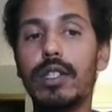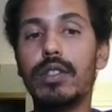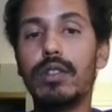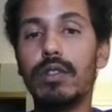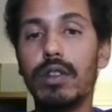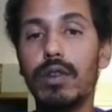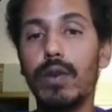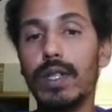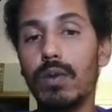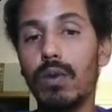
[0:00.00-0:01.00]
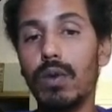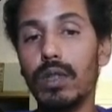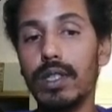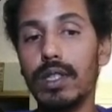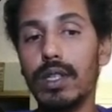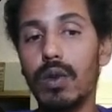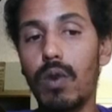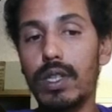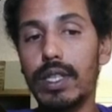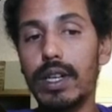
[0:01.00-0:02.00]
a student who has enrolled in this
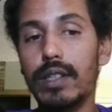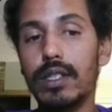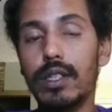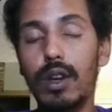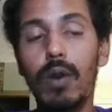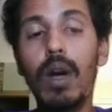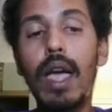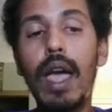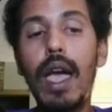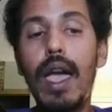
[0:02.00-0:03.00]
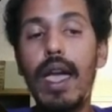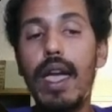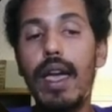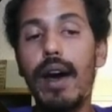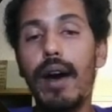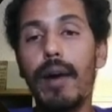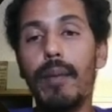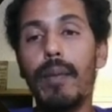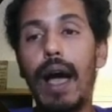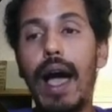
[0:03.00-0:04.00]
course yet. So
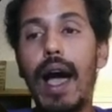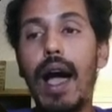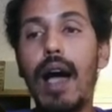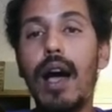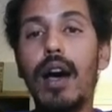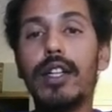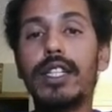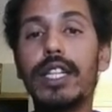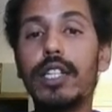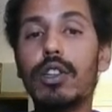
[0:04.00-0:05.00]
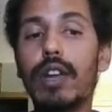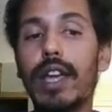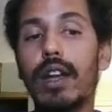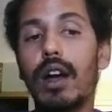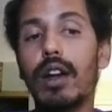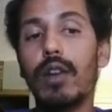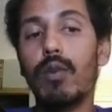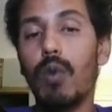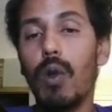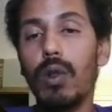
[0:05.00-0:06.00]
a teacher cannot
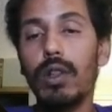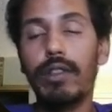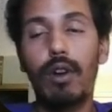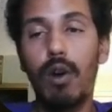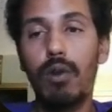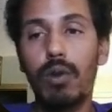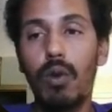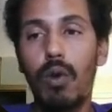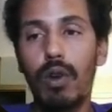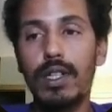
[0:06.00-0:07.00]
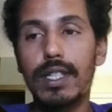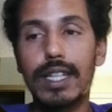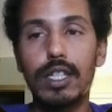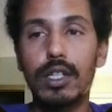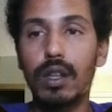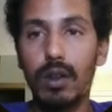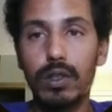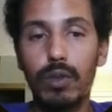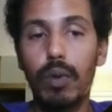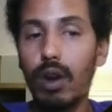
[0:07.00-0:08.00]
enroll in their own course. That's just
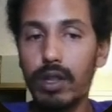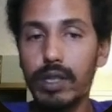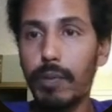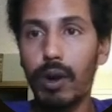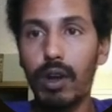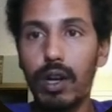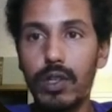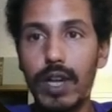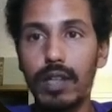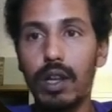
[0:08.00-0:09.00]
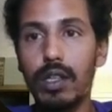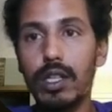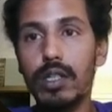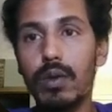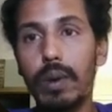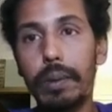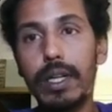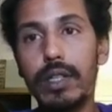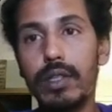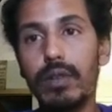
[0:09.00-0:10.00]
also part of the smart contract logic. So what I'm
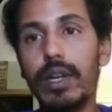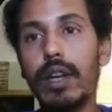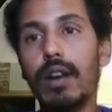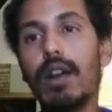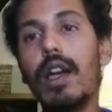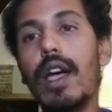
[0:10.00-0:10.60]
gonna do here